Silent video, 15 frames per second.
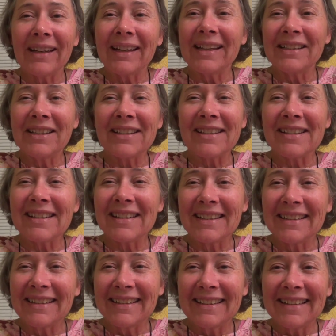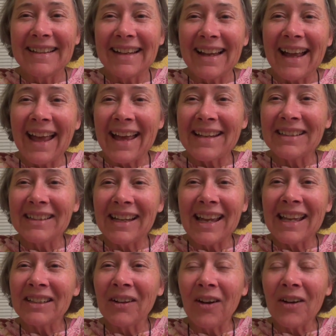It just... And
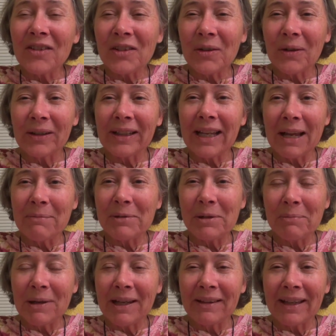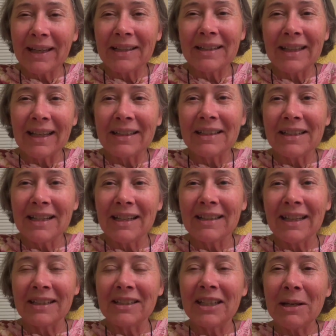also it came to me
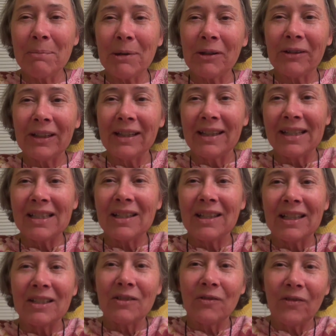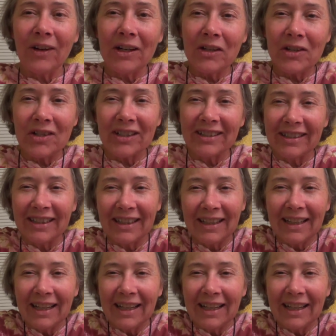that typically this function,